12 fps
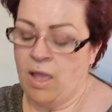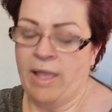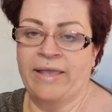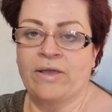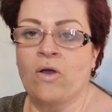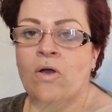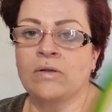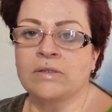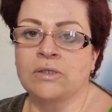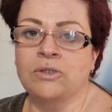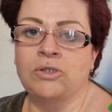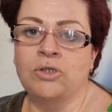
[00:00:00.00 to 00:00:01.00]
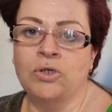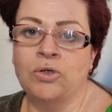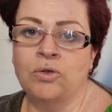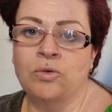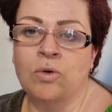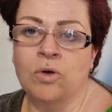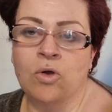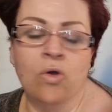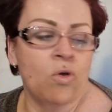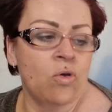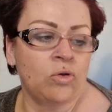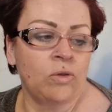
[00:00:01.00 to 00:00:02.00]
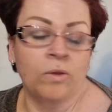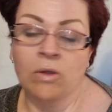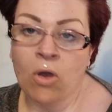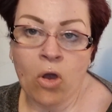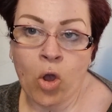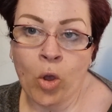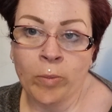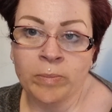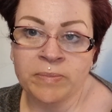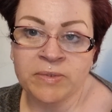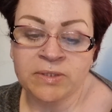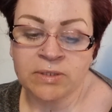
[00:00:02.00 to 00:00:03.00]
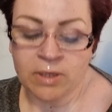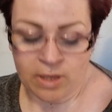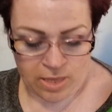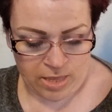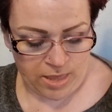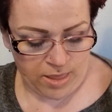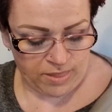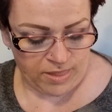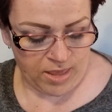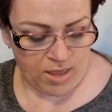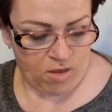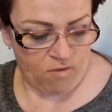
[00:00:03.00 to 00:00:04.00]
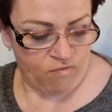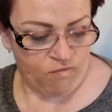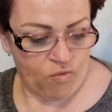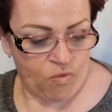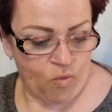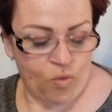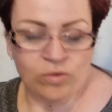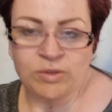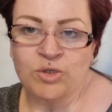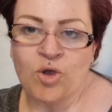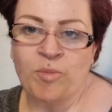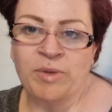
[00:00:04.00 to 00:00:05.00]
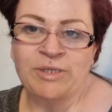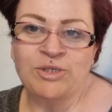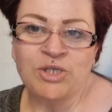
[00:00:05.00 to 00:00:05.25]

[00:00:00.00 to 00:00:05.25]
I got two corn on the cobs. They are for Tom and